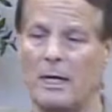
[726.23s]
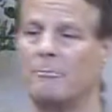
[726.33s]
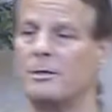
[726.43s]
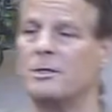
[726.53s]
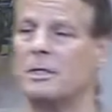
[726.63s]

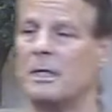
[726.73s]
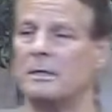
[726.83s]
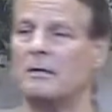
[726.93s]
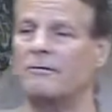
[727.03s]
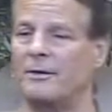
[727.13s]
percent
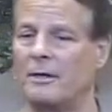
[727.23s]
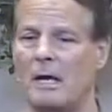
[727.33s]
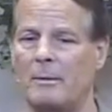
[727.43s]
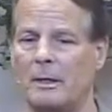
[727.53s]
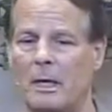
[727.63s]
of
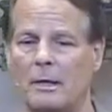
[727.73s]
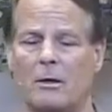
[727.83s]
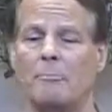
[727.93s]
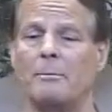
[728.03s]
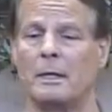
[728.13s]
phenomenon
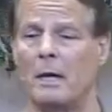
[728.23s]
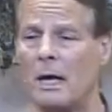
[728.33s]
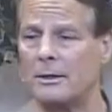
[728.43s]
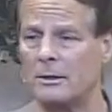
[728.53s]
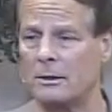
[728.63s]
are
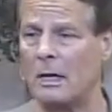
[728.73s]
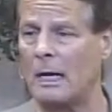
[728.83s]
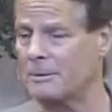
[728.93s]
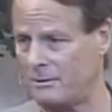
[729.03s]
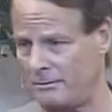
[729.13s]
beyond your
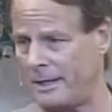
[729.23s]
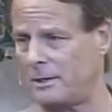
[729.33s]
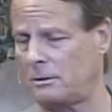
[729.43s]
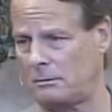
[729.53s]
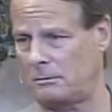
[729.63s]

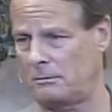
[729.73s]
observation.